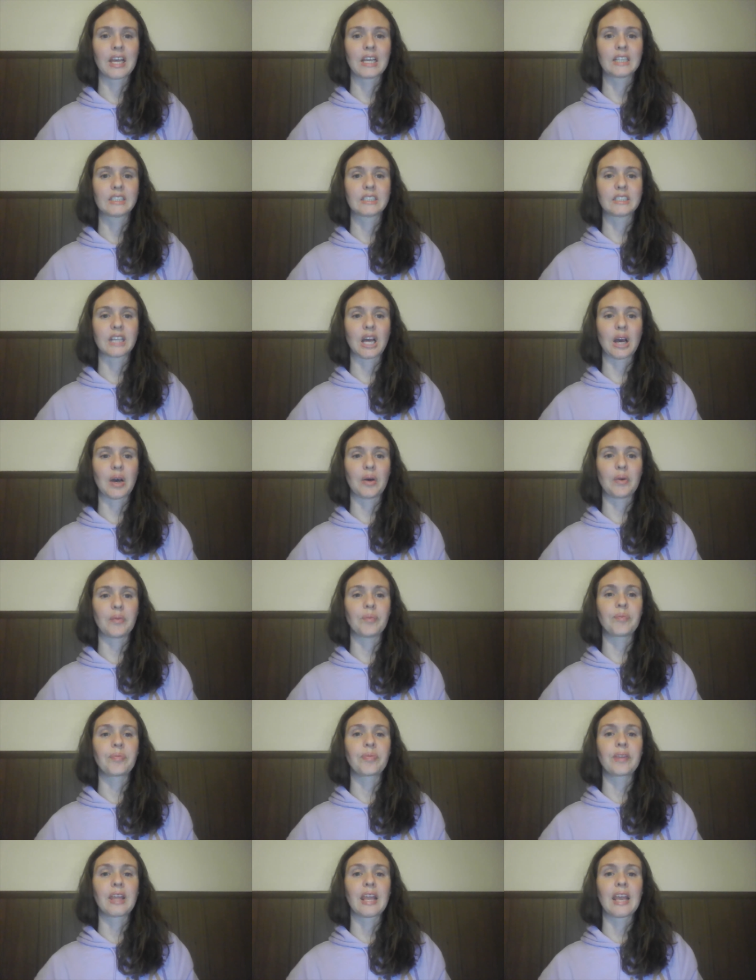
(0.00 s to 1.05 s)
So
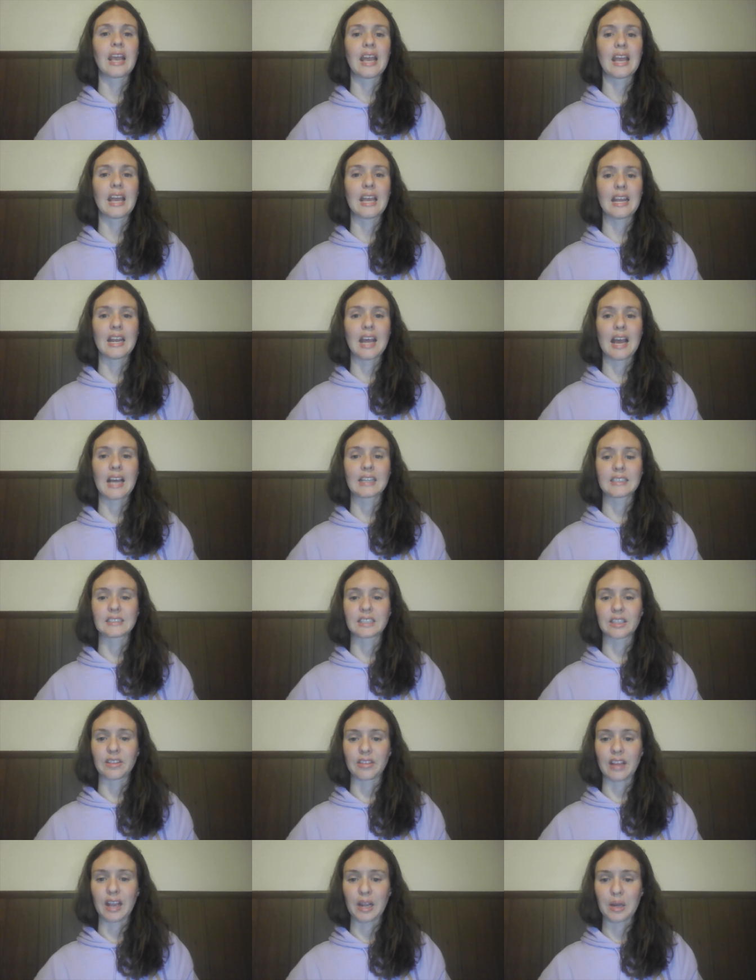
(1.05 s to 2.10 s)
it has a
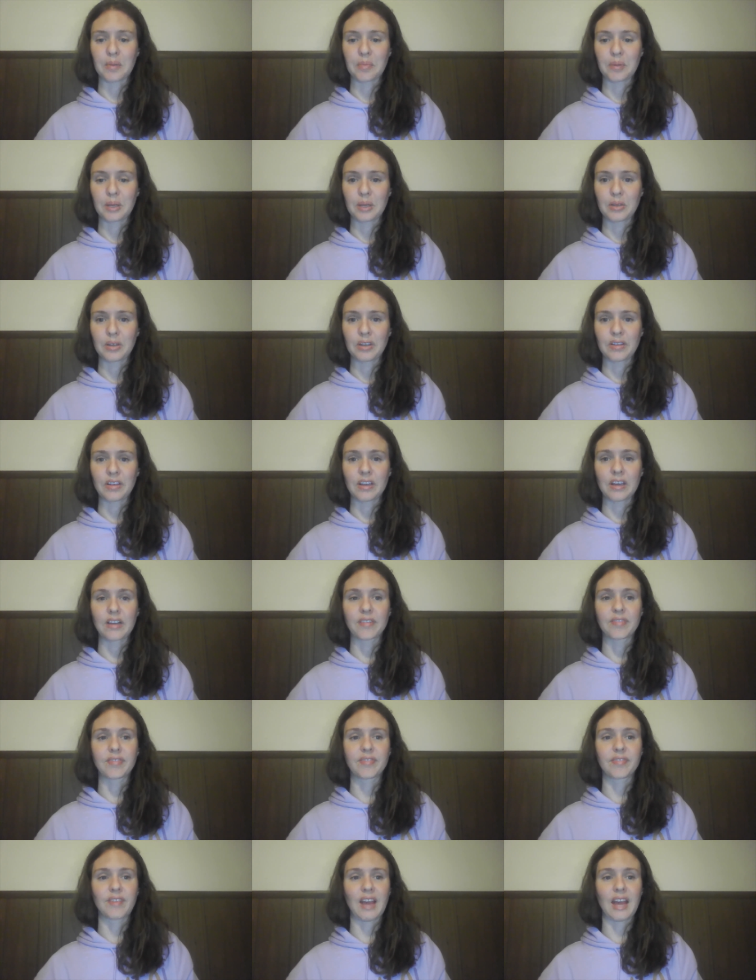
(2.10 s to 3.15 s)
therapeutic
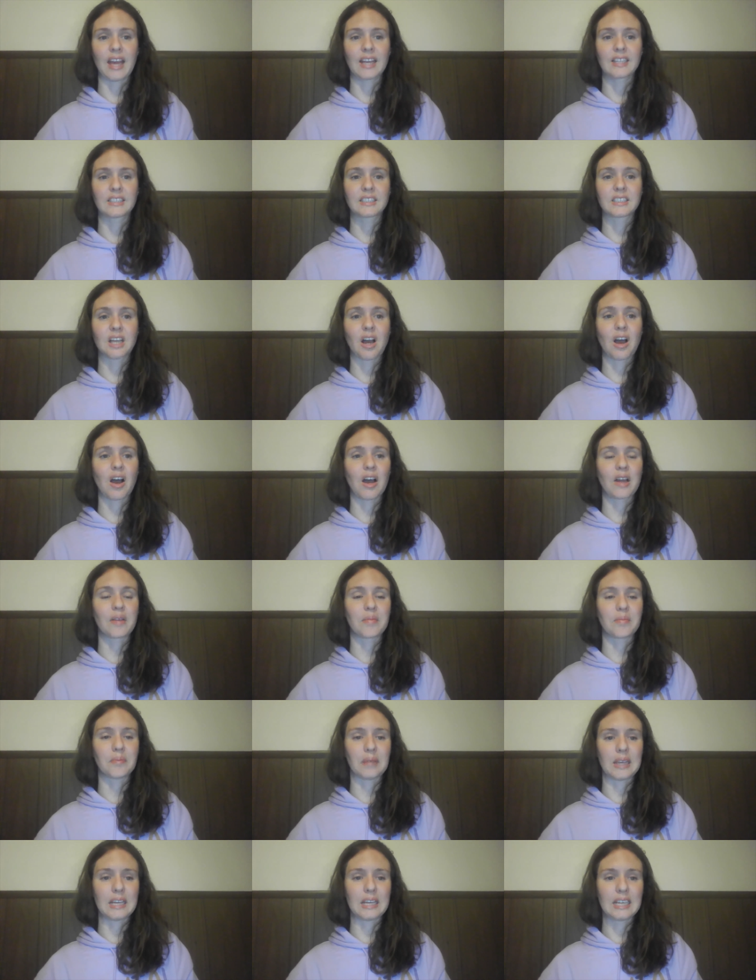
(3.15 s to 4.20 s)
effect
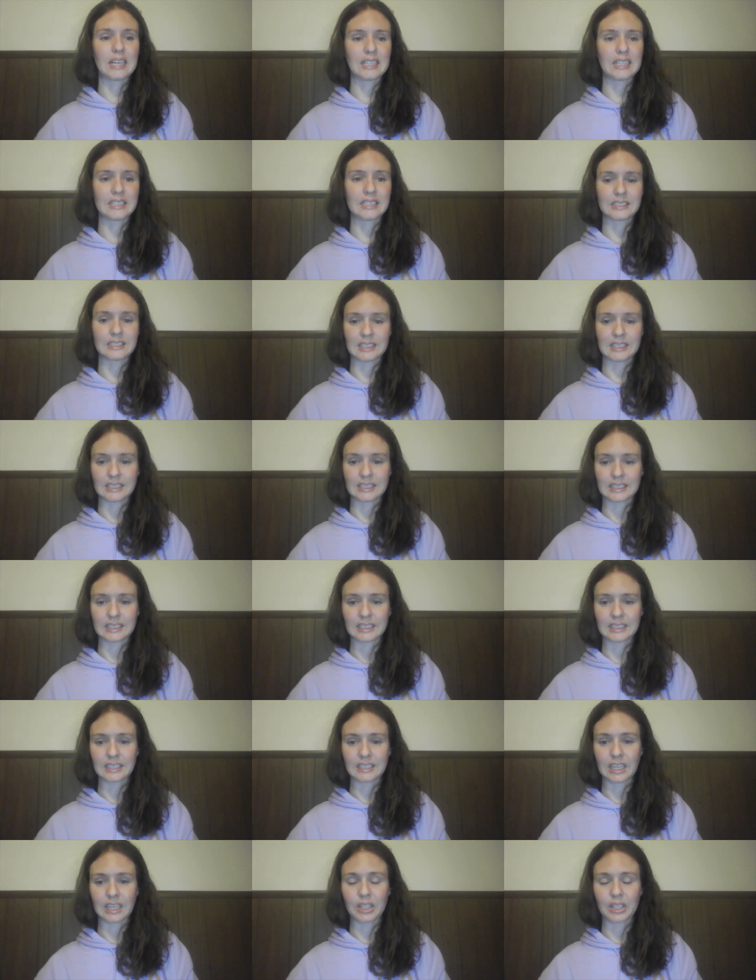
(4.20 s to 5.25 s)
on many
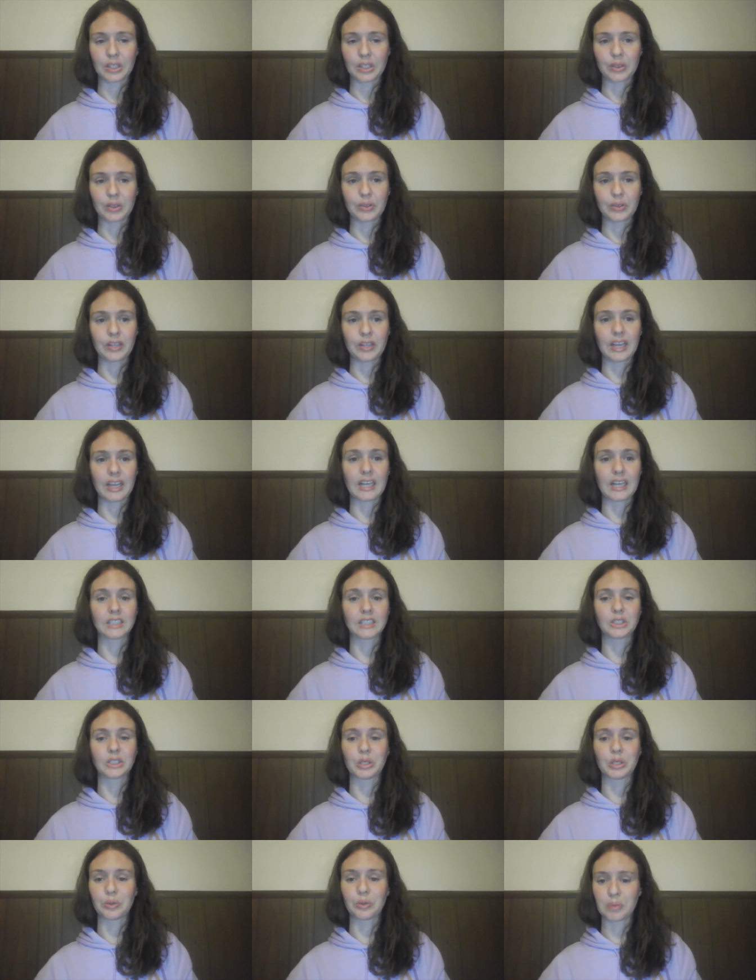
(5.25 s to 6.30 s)
diseases, including
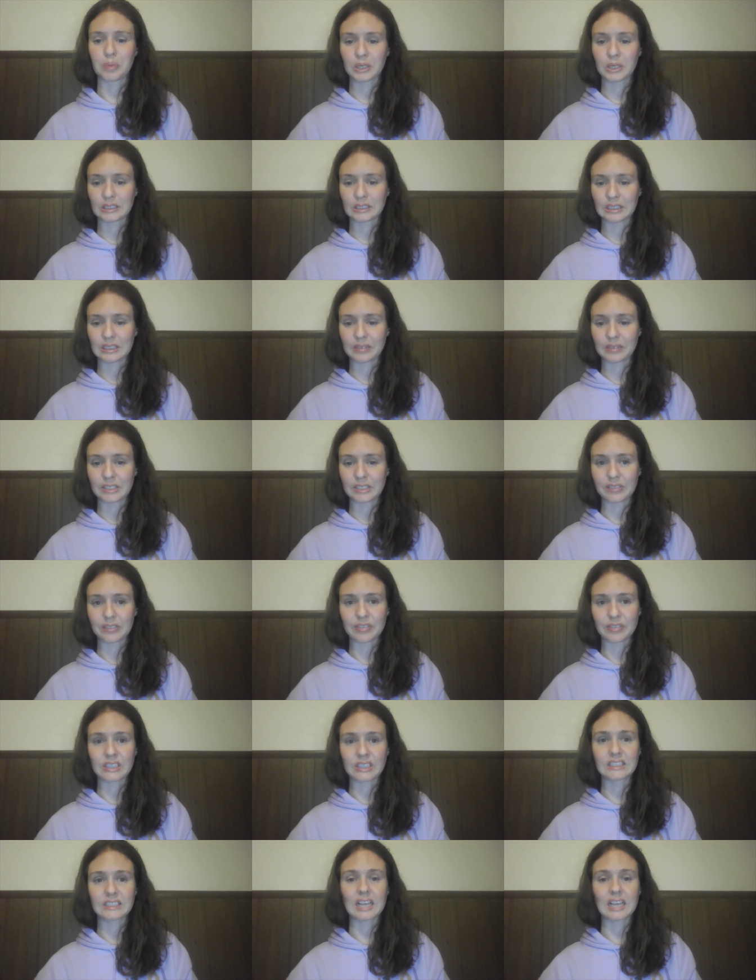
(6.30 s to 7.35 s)
tumors of
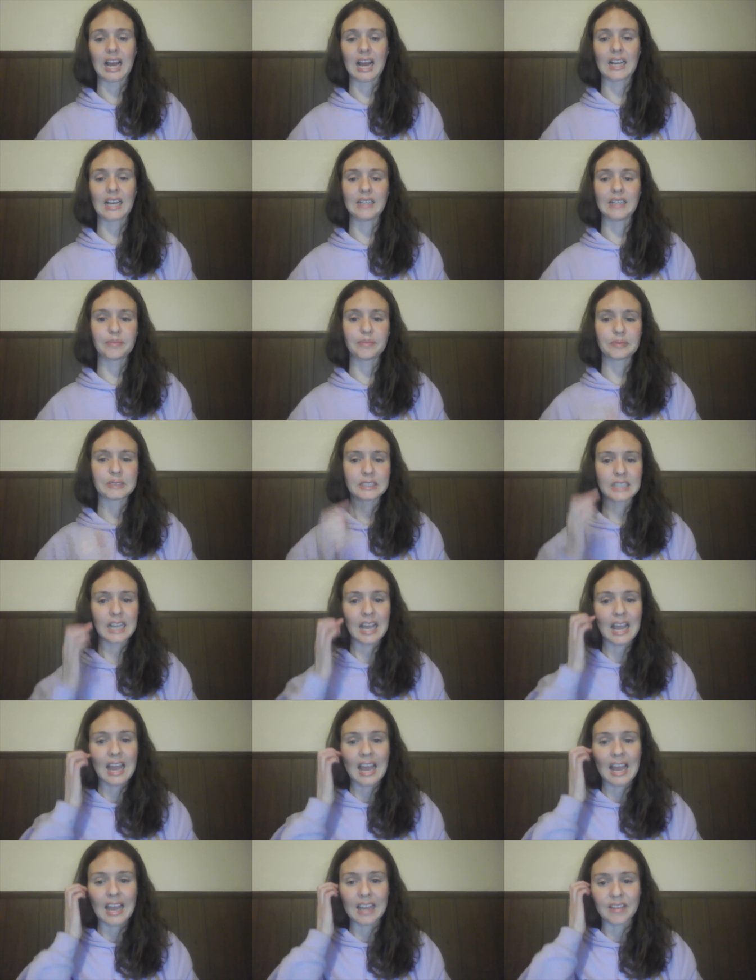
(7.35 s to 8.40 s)
different types,
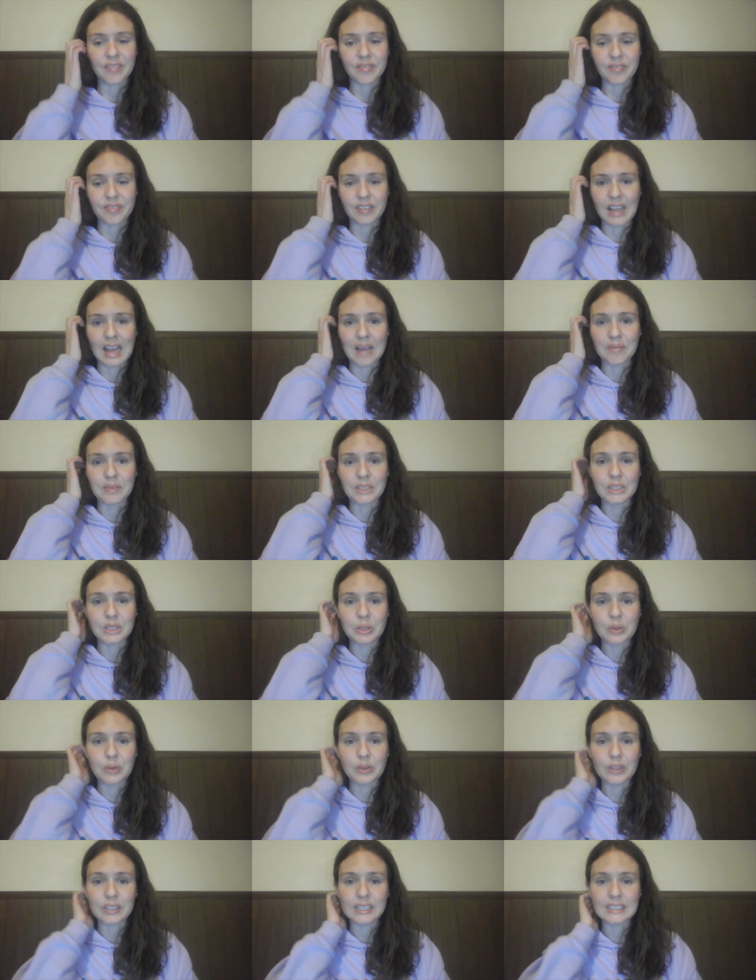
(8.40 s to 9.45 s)

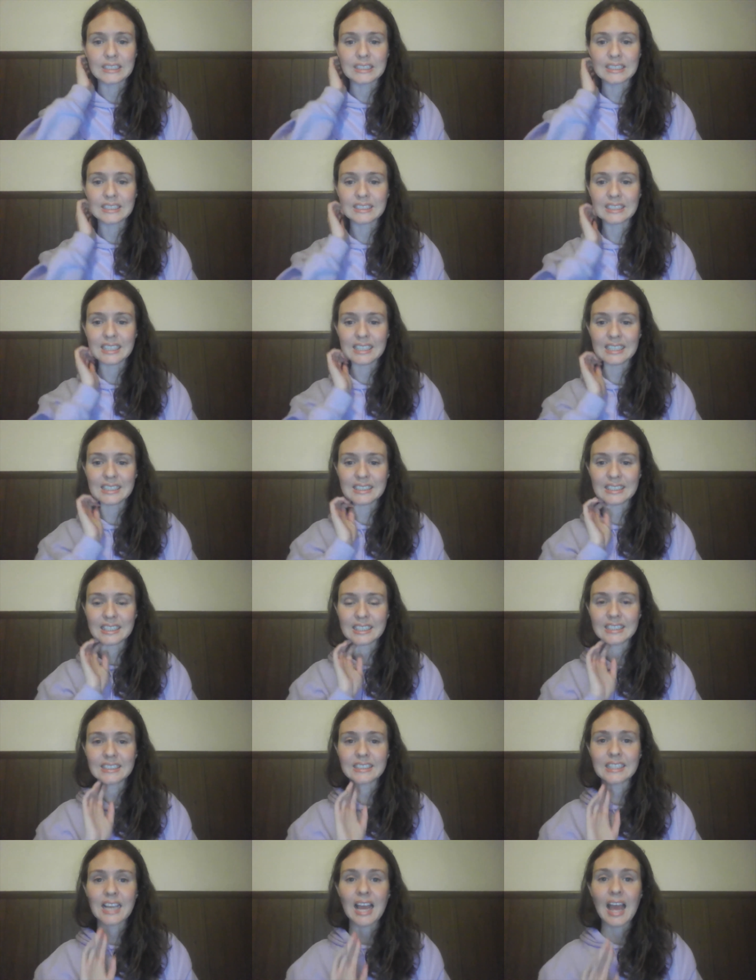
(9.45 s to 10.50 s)
inflammatory
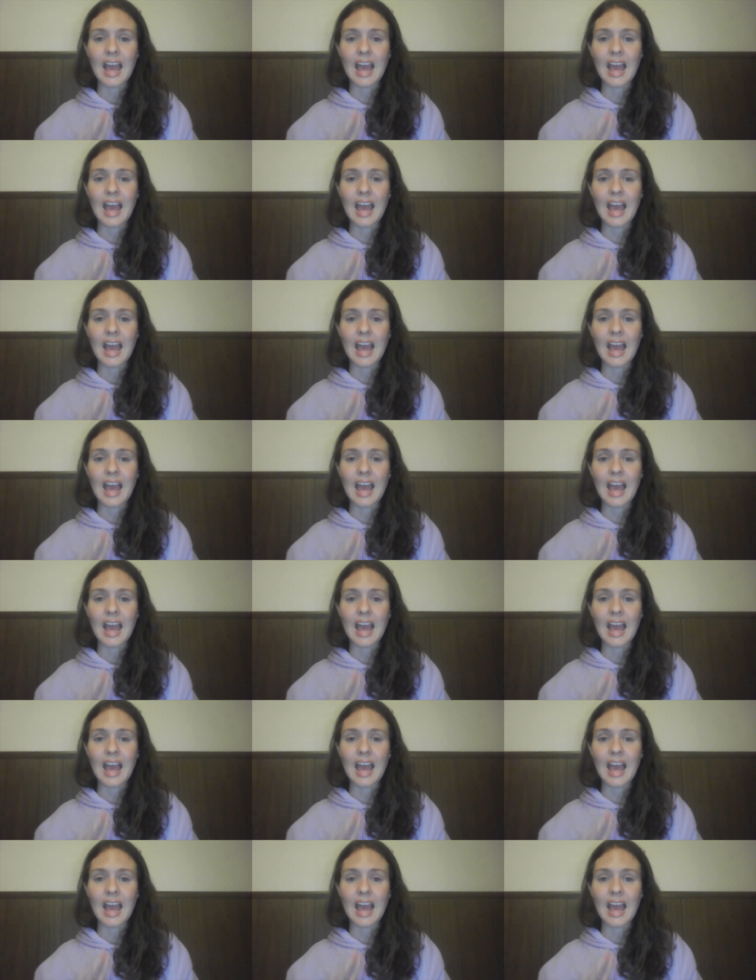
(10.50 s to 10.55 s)
diseases,